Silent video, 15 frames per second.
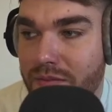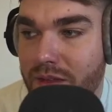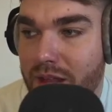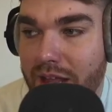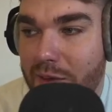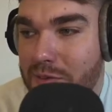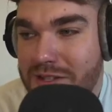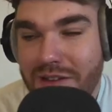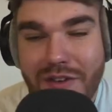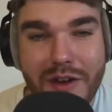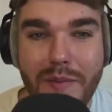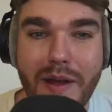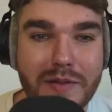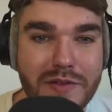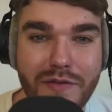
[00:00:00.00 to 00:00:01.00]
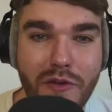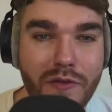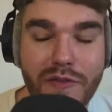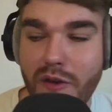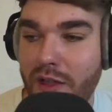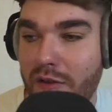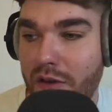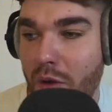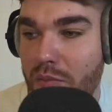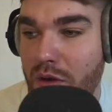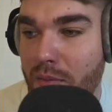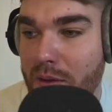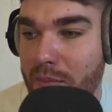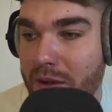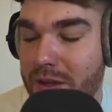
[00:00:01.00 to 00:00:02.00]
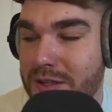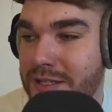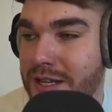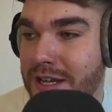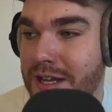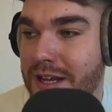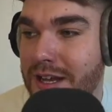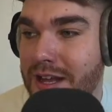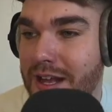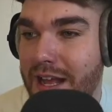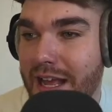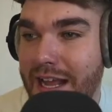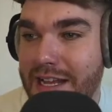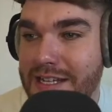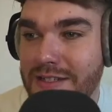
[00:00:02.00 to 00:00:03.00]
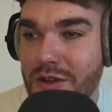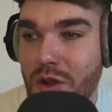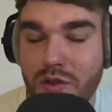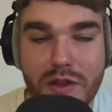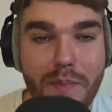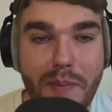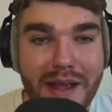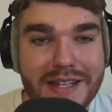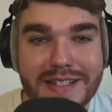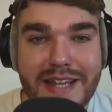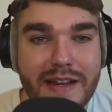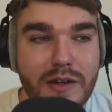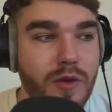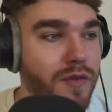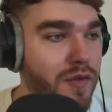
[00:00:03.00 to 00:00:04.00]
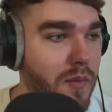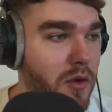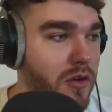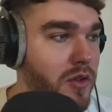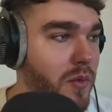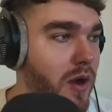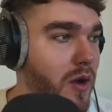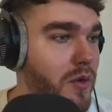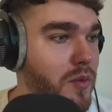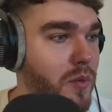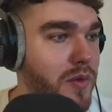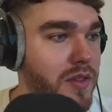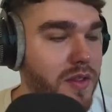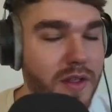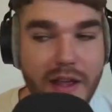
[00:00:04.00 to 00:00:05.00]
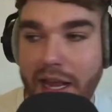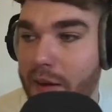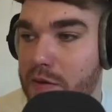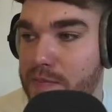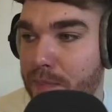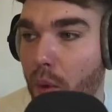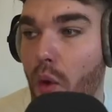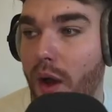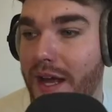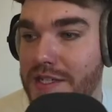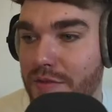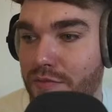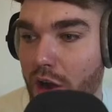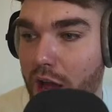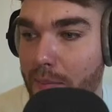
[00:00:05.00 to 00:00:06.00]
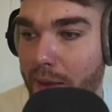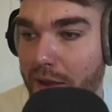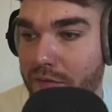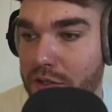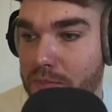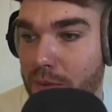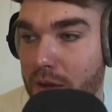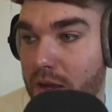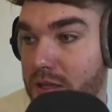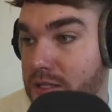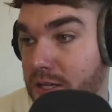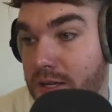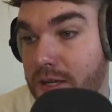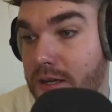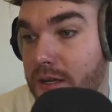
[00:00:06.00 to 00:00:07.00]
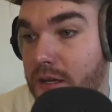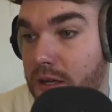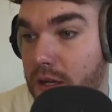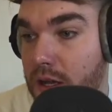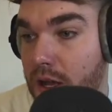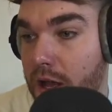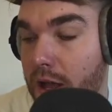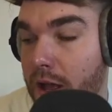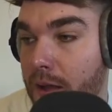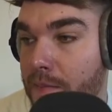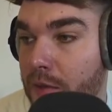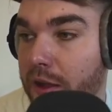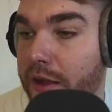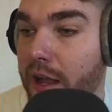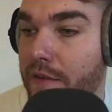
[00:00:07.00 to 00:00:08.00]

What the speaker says: never going to be able to fulfil that role properly because he's not the best technical footballer in the world. He was bought as a right back for Spurs. Okay,